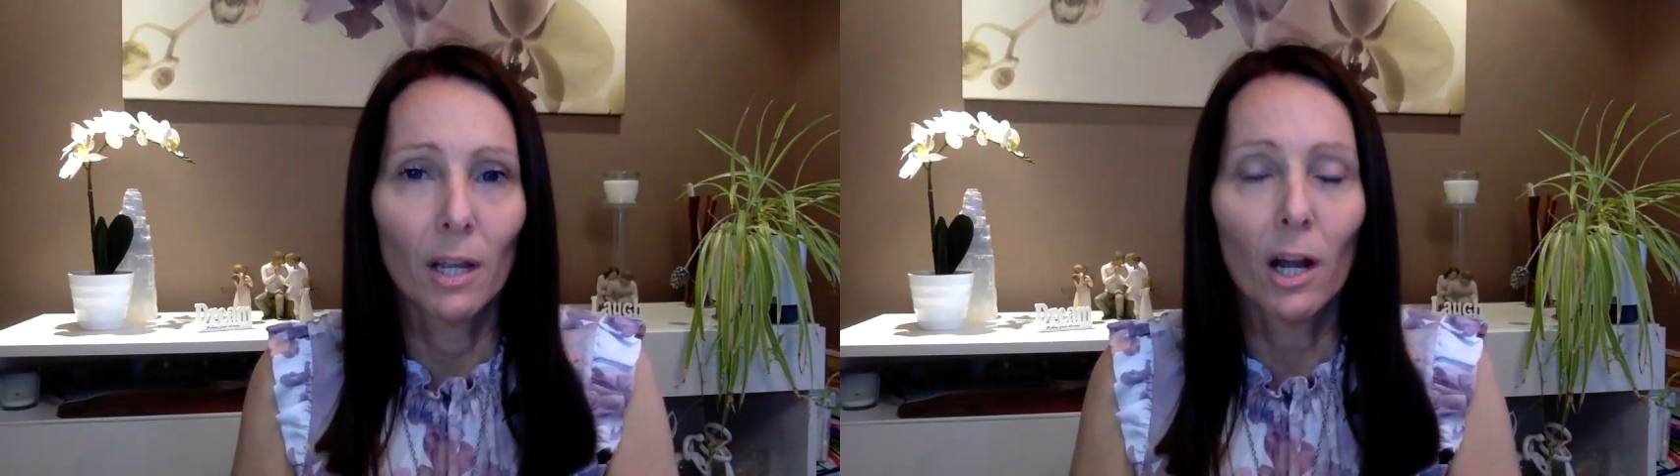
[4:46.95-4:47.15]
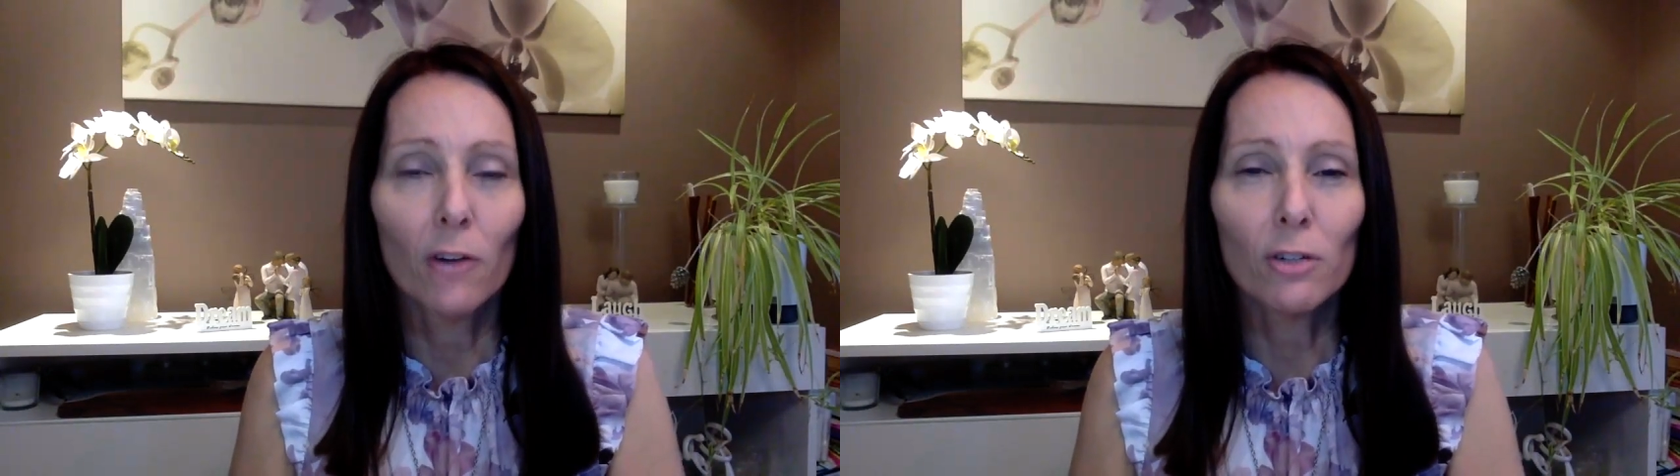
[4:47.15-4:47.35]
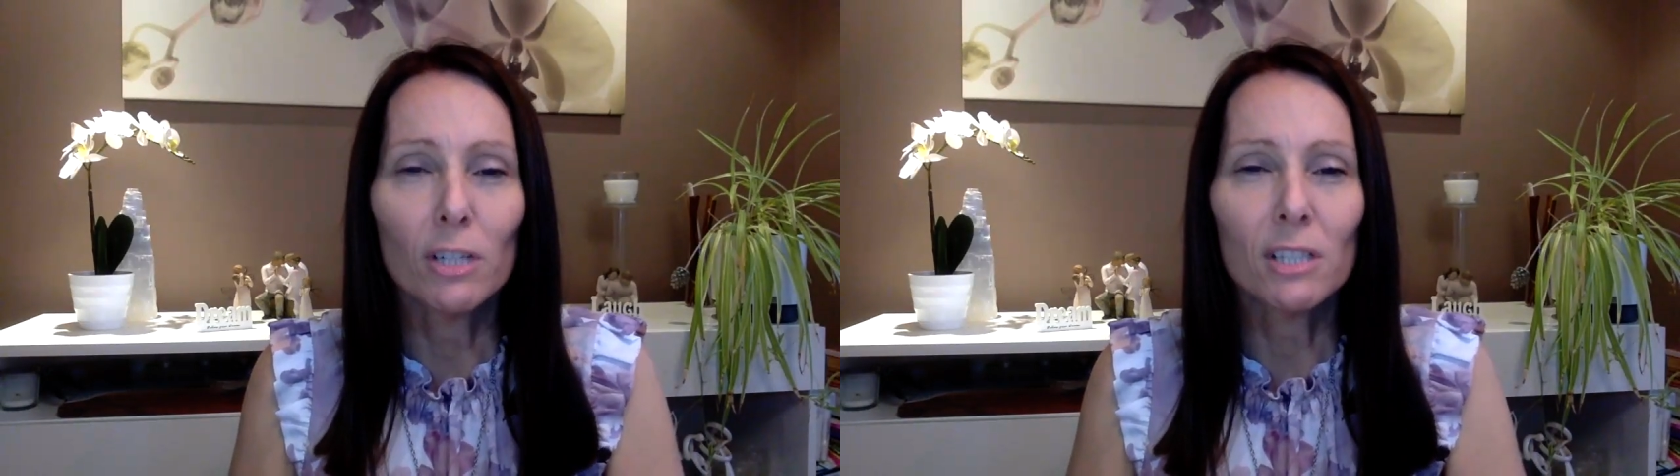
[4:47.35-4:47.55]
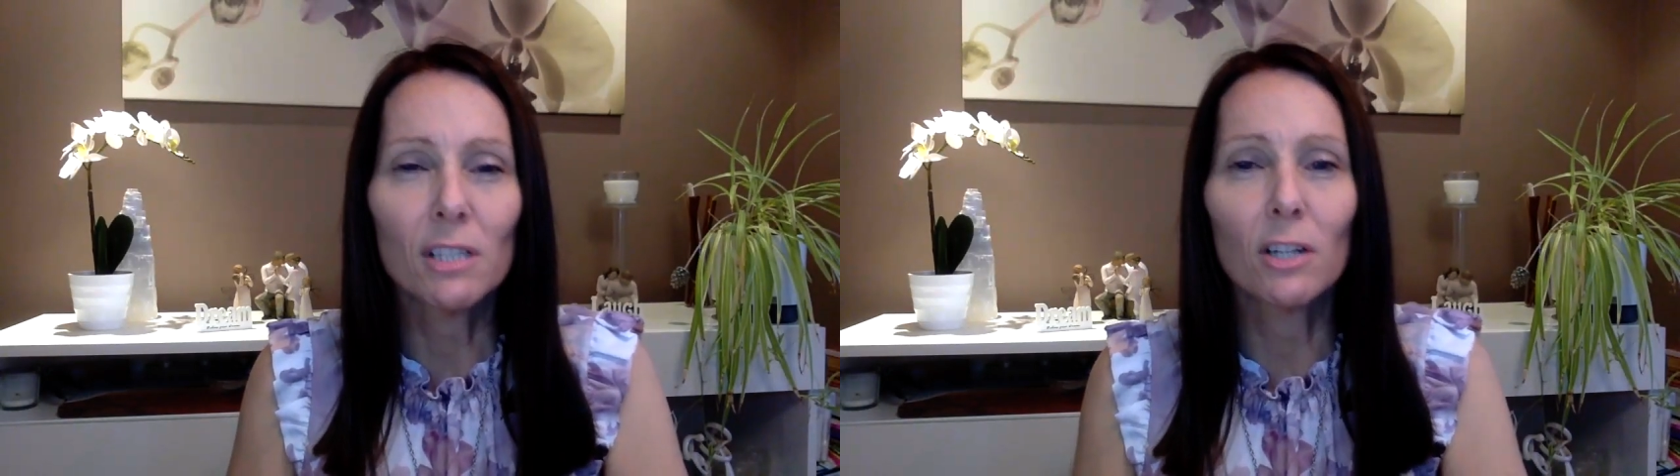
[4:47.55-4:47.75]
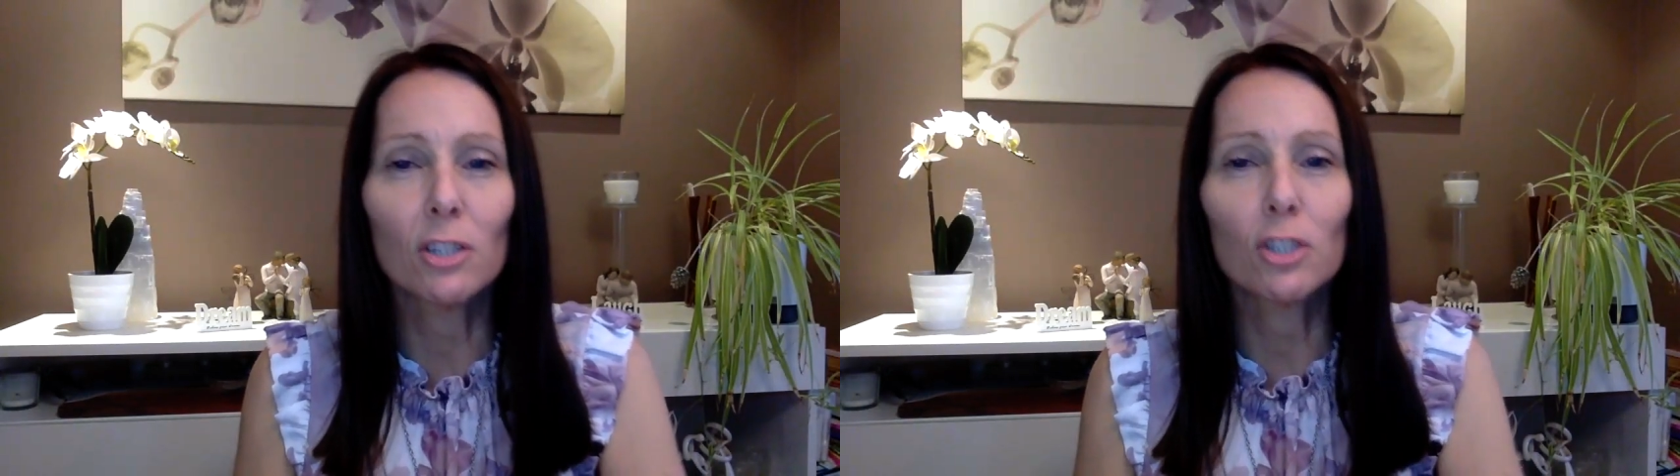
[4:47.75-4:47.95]
Her
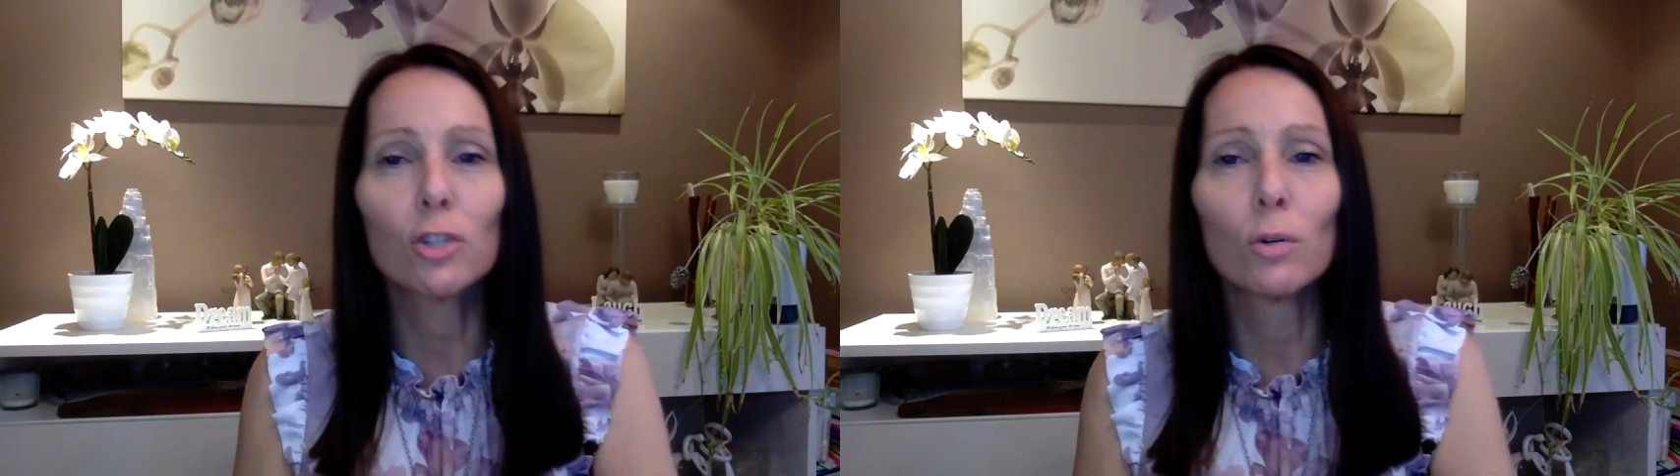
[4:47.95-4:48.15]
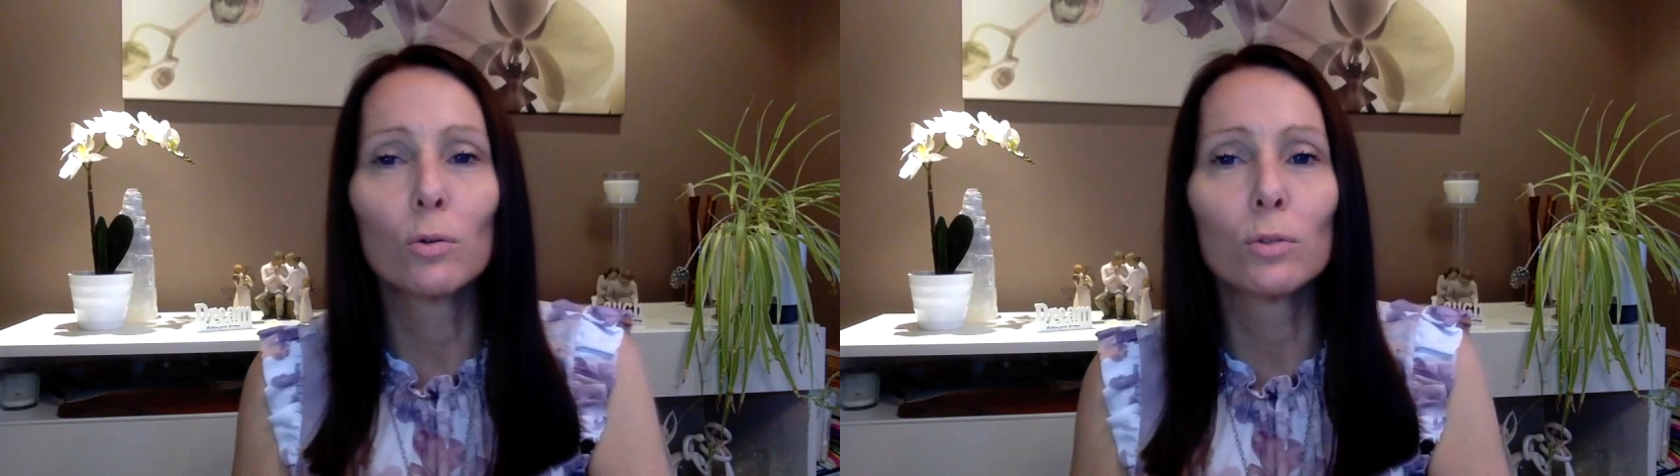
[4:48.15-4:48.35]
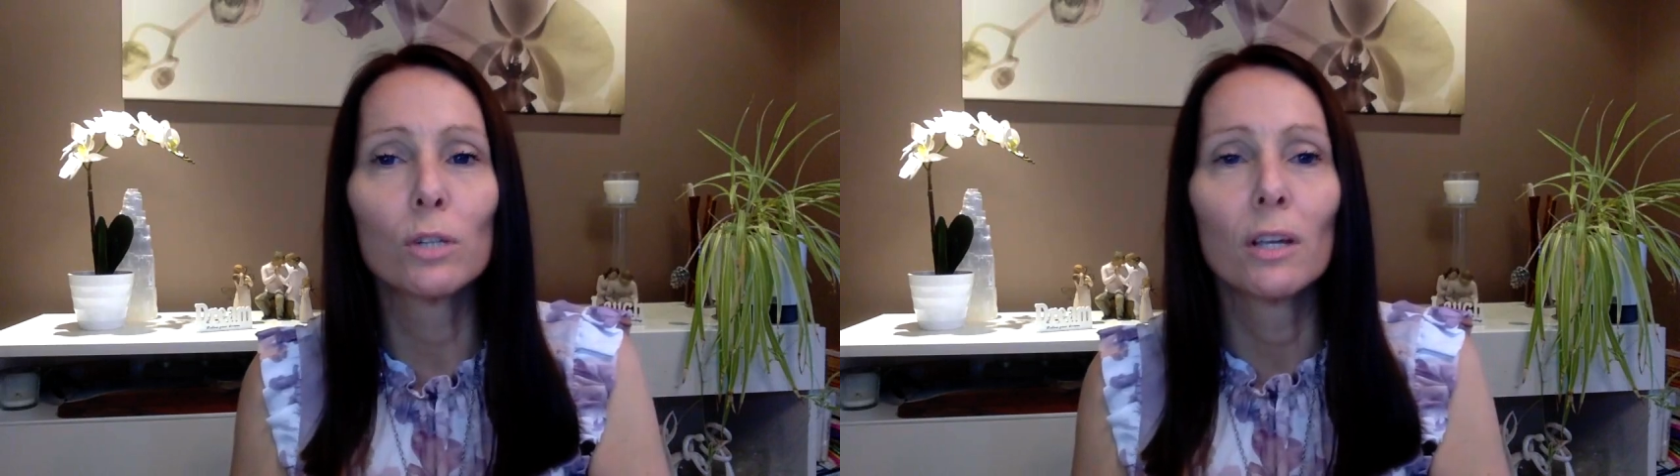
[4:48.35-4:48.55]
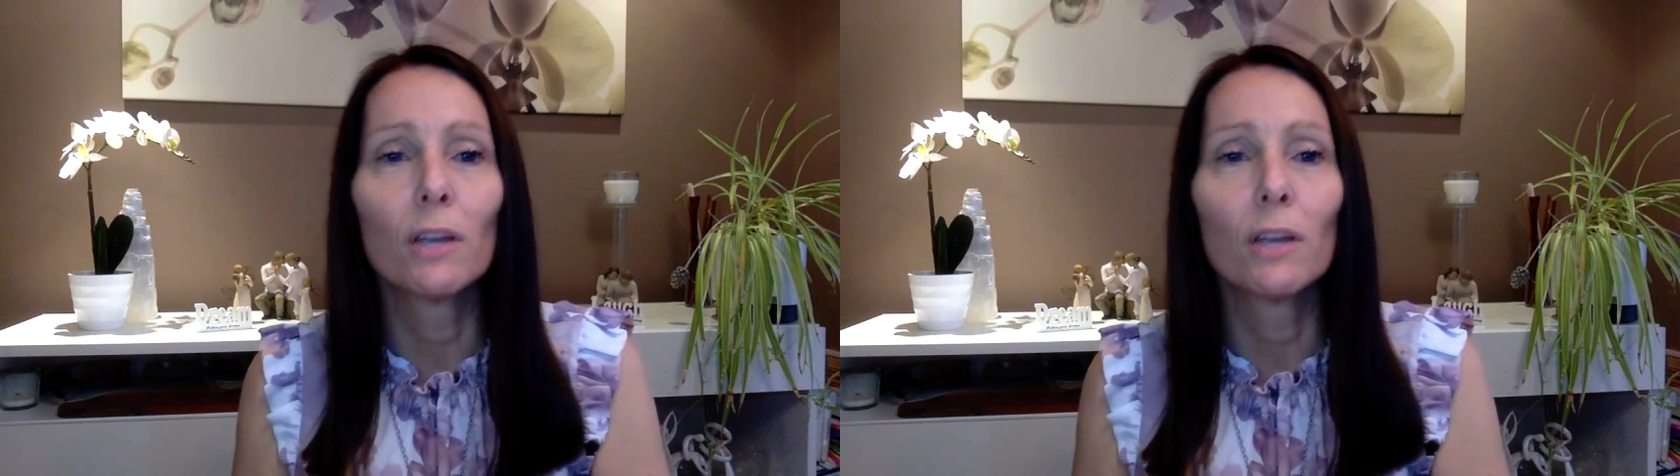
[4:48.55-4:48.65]
research showed